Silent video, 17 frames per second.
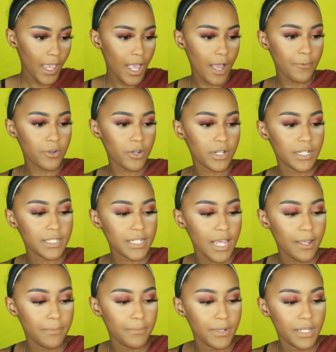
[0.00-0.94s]
I'm going to
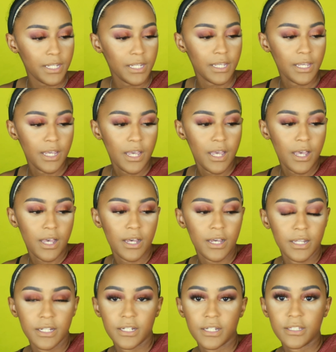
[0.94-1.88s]
take me
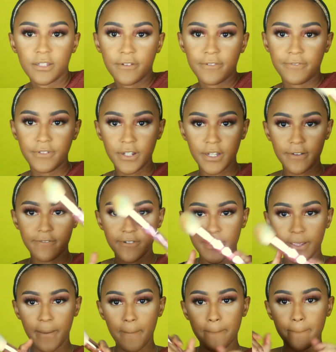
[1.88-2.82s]
another
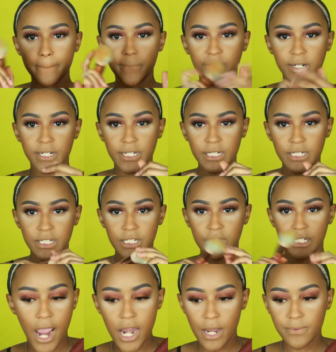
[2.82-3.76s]
fluffy
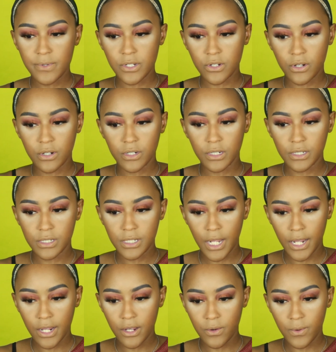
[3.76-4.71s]
brush, and I'm just going to
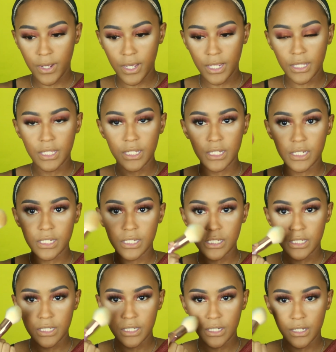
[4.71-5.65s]
take away
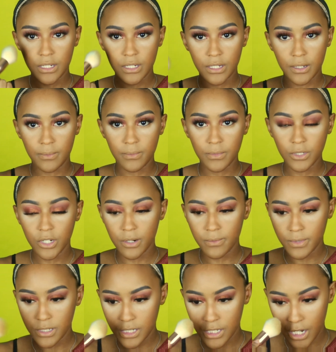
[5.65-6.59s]
this um, Laura
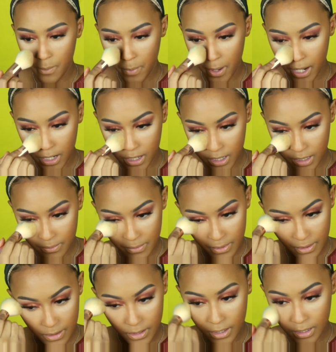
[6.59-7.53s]
Mercier powder under my,
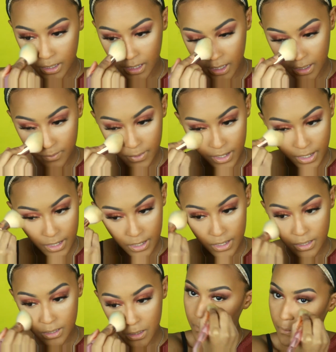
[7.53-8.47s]
underneath my
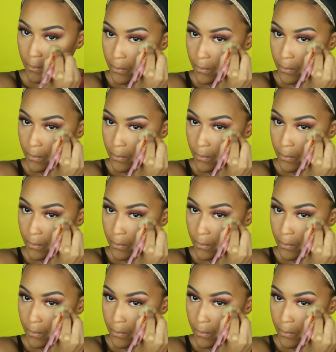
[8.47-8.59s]
eyes.